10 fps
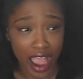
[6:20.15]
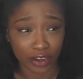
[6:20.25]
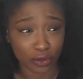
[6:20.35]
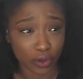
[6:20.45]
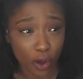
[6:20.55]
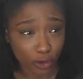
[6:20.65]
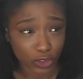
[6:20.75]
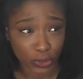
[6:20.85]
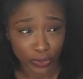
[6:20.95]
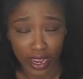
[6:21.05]
I don't
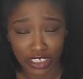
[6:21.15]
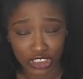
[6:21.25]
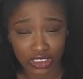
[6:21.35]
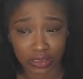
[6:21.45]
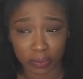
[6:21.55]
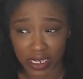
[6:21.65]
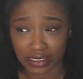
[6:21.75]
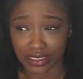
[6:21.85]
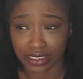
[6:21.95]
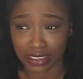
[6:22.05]
alter it, I just
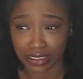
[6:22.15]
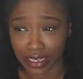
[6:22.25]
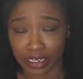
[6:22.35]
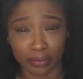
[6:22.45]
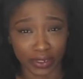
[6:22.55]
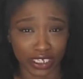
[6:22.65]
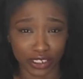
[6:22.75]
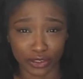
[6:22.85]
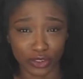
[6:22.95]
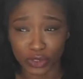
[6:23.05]
basically let it be
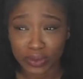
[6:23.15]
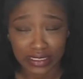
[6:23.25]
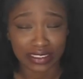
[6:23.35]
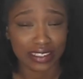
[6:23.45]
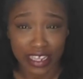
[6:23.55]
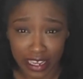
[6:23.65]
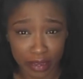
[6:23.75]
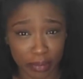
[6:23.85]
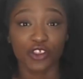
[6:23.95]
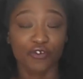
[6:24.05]
and do its
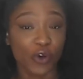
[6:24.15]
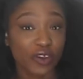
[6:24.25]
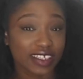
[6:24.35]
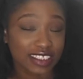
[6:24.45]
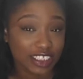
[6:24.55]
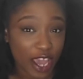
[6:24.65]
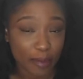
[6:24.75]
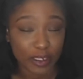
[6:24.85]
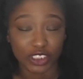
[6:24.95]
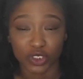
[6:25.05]
thing. The 4th
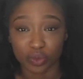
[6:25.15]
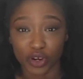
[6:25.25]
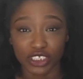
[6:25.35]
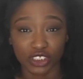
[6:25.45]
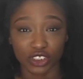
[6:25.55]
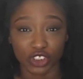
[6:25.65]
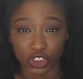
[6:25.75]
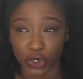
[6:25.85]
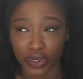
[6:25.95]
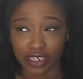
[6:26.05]
step is to embrace the
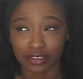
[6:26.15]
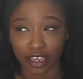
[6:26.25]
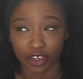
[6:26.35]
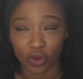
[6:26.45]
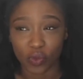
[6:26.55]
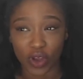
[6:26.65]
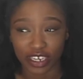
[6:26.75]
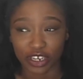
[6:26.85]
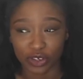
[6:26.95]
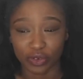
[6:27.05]
journey. Like,
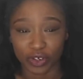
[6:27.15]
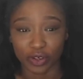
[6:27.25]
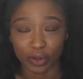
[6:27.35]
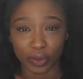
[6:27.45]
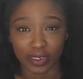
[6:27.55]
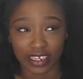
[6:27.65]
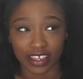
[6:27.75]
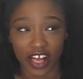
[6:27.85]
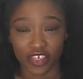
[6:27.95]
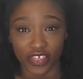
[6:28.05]
what can you do?
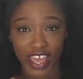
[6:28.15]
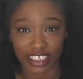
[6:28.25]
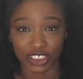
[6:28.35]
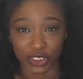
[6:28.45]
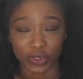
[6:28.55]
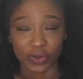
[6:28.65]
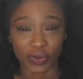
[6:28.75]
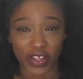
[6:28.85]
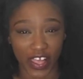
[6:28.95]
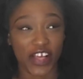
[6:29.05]
Like, that's you.
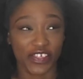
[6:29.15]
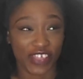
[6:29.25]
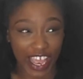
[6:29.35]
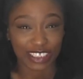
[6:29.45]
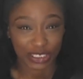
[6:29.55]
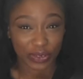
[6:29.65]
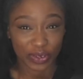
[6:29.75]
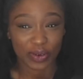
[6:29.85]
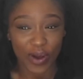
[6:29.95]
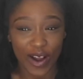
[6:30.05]
That's who
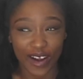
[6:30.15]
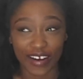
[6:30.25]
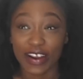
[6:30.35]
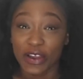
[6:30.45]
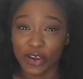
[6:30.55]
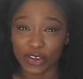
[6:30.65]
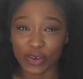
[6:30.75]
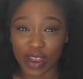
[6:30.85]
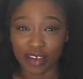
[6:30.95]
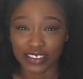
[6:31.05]
you are.
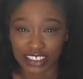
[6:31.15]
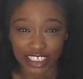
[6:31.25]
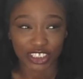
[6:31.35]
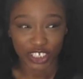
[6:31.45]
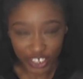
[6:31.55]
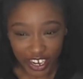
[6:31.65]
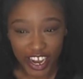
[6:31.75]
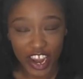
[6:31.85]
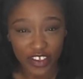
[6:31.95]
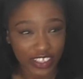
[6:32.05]
You have a section of your
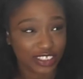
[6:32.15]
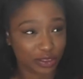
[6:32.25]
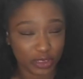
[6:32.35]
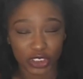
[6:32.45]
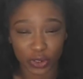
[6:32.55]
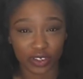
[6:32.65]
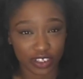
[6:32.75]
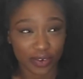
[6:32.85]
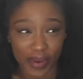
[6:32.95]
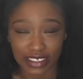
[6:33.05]
hair that's a little bit shorter
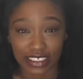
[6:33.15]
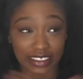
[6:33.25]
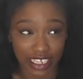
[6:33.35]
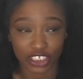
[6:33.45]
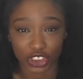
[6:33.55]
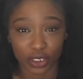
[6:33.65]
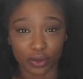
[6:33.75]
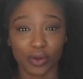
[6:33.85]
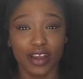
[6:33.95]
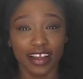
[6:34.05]
than the rest. Like, that's you.